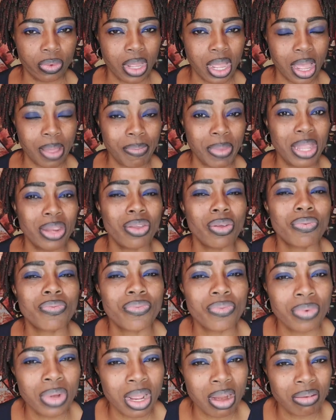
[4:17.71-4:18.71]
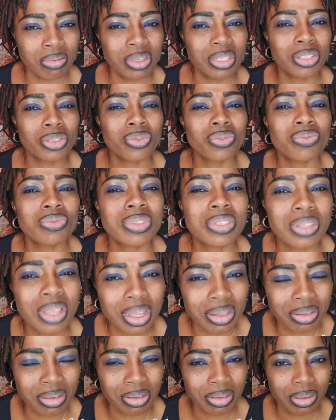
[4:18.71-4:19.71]
How many of you are in school
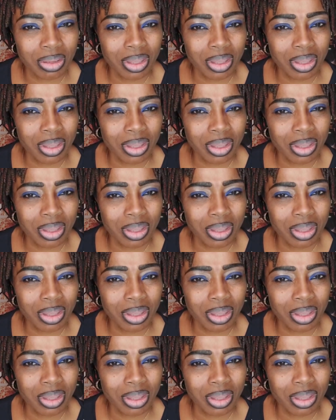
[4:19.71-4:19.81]
sat?